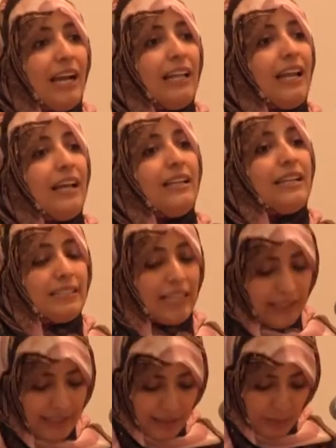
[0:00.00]
who
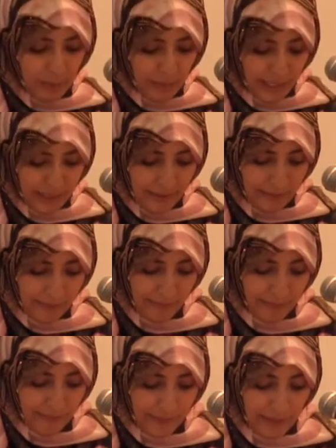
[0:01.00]
present proof
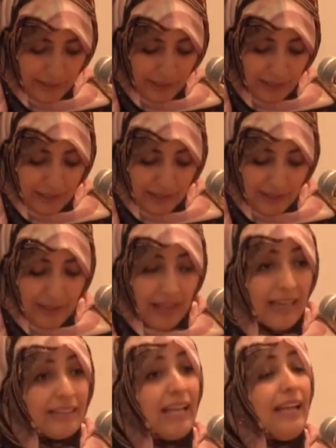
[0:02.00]
that change is
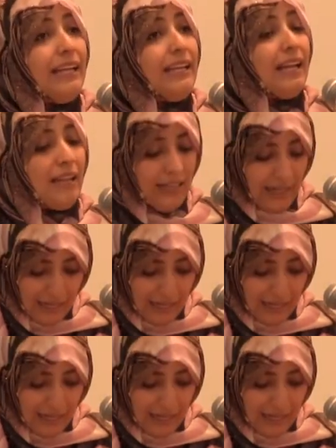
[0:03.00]
actually possible.